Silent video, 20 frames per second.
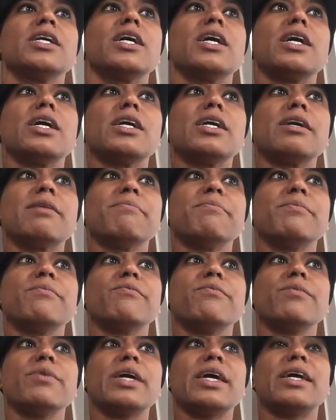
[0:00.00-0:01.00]

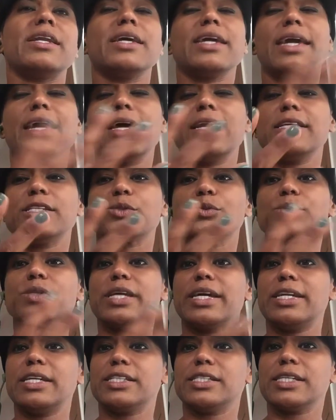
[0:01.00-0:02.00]
And again, it's
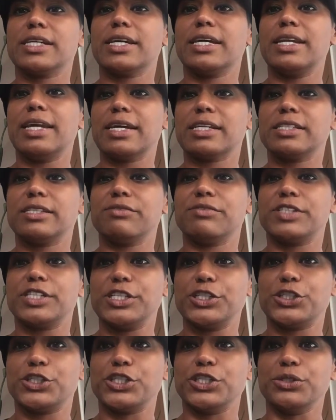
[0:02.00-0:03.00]
related to connective
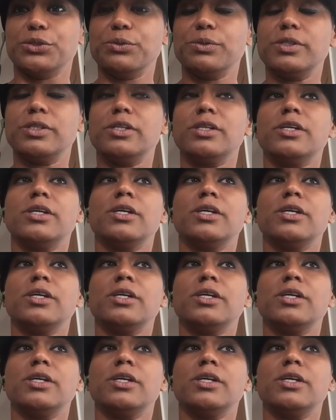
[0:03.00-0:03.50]
tissue